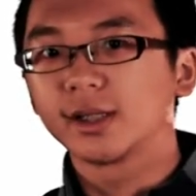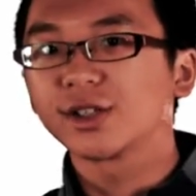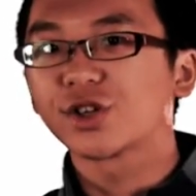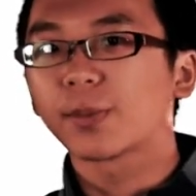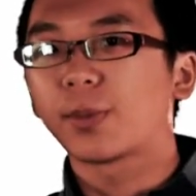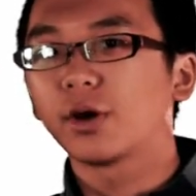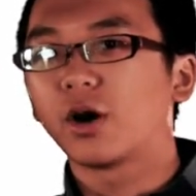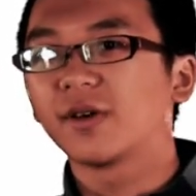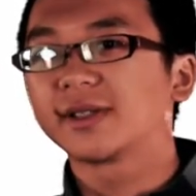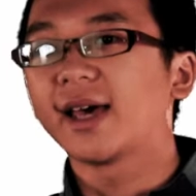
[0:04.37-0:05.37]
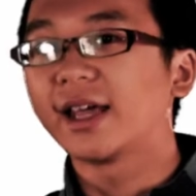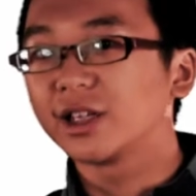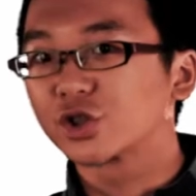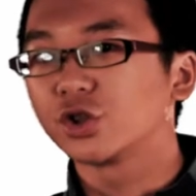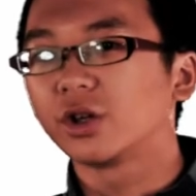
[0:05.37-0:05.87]
This checkpoint offers
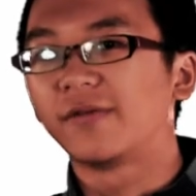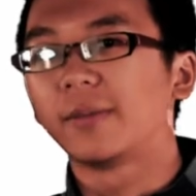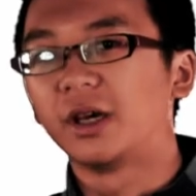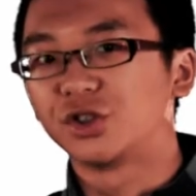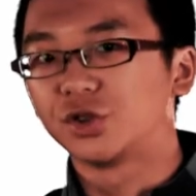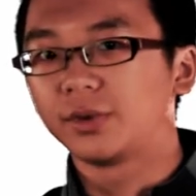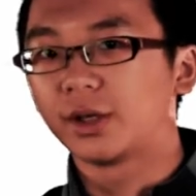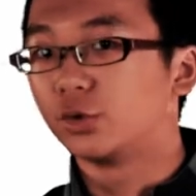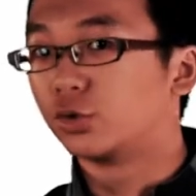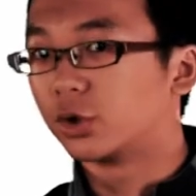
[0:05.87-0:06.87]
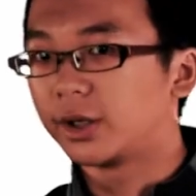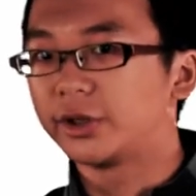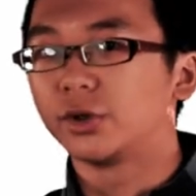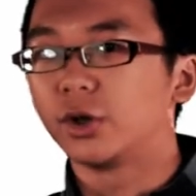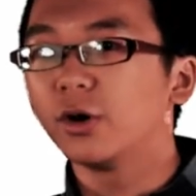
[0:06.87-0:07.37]
additional information that you do not need
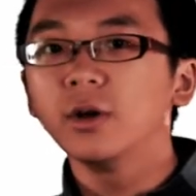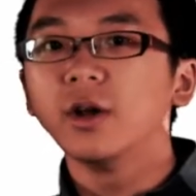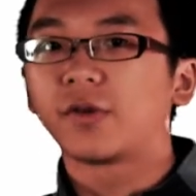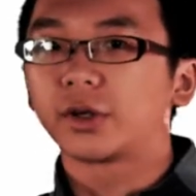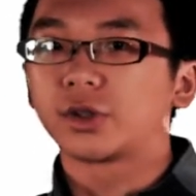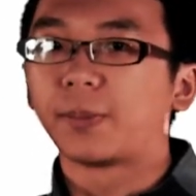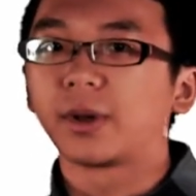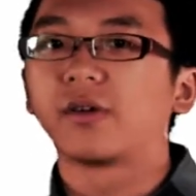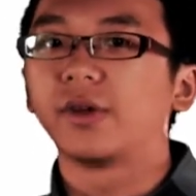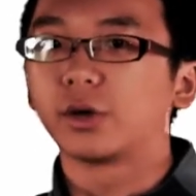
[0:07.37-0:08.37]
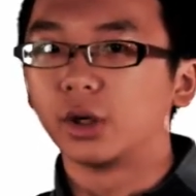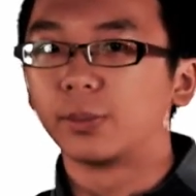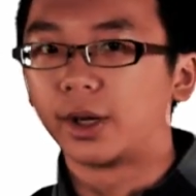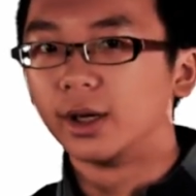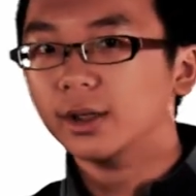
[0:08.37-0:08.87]
to know for the topic of
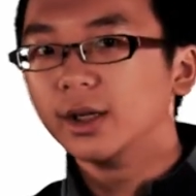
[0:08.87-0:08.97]
equilibria.